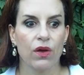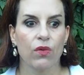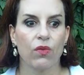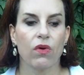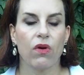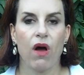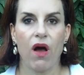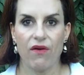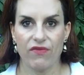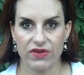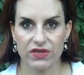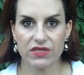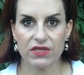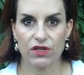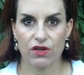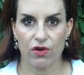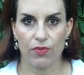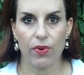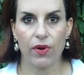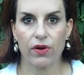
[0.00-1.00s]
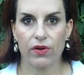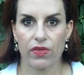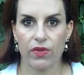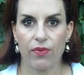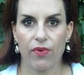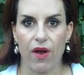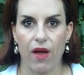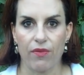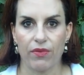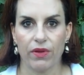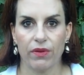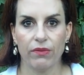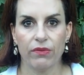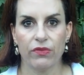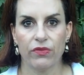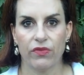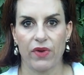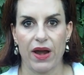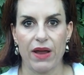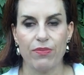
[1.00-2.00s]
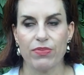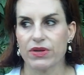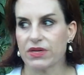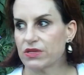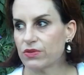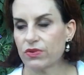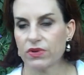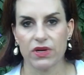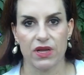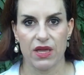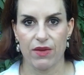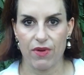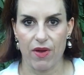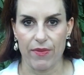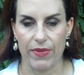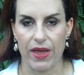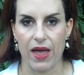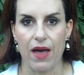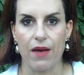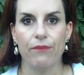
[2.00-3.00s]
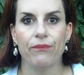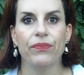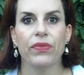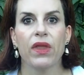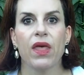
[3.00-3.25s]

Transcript: well, obviously you're part of the problem, right? Because it wouldn't keep coming up.